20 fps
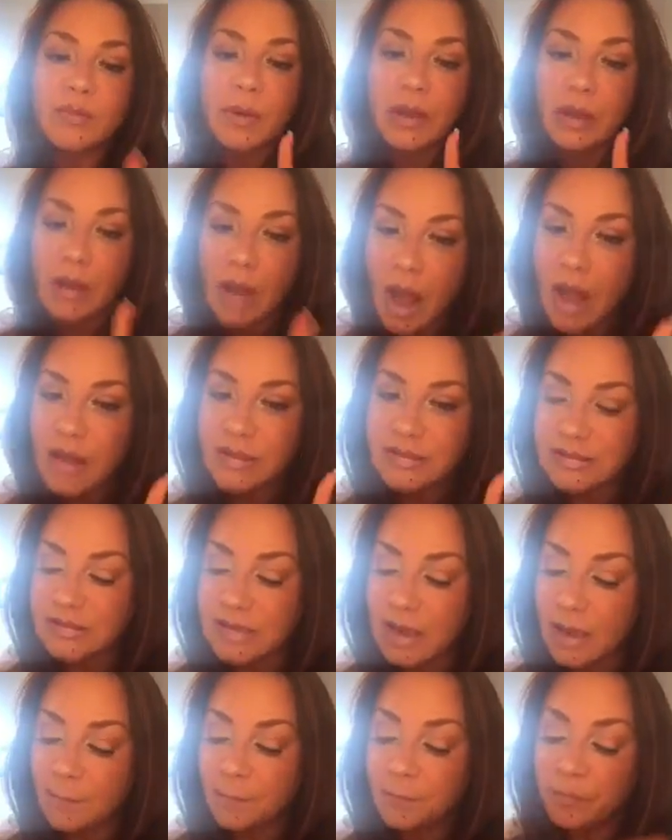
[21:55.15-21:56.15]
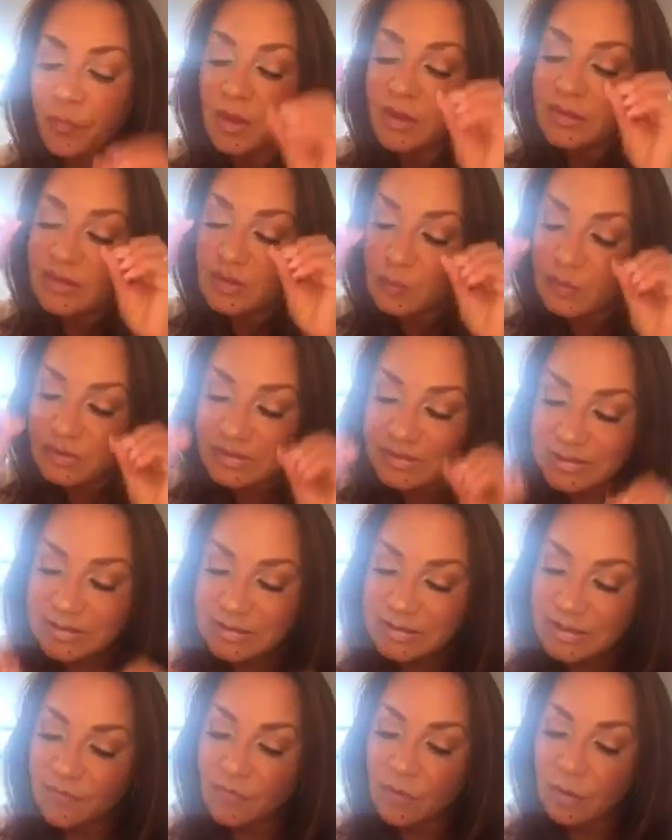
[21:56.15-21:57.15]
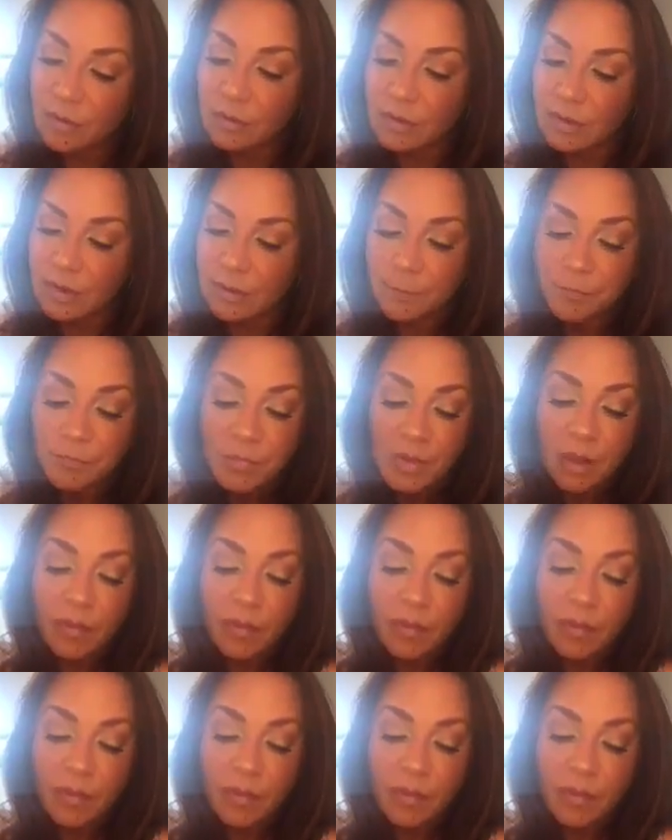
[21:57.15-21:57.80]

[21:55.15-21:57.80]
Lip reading: But God said specifically,